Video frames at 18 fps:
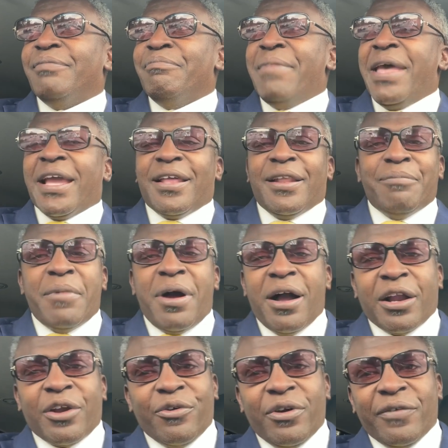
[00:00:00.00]
making a
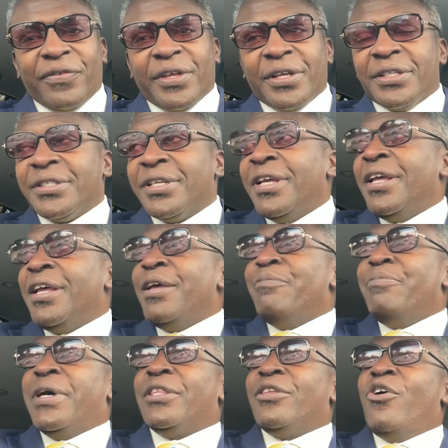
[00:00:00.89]
mockery of this.
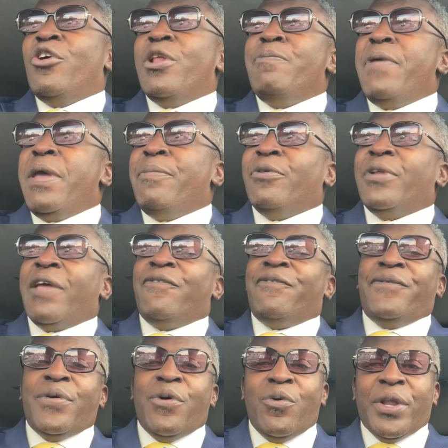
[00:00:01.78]
But the only people they
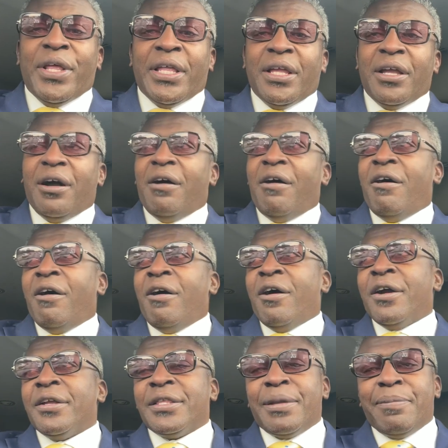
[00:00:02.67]
fooling
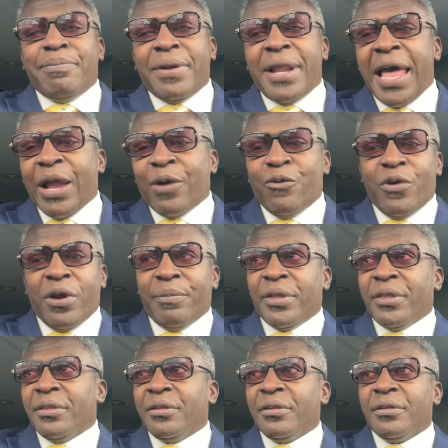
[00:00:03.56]
are the black
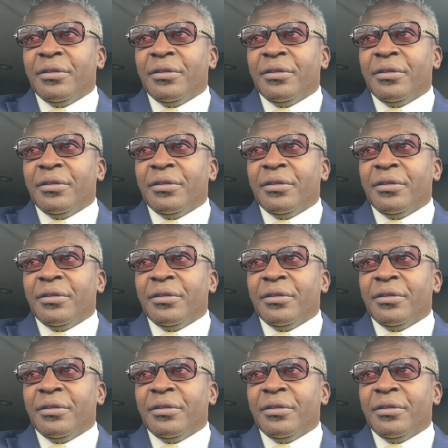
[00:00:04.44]
women.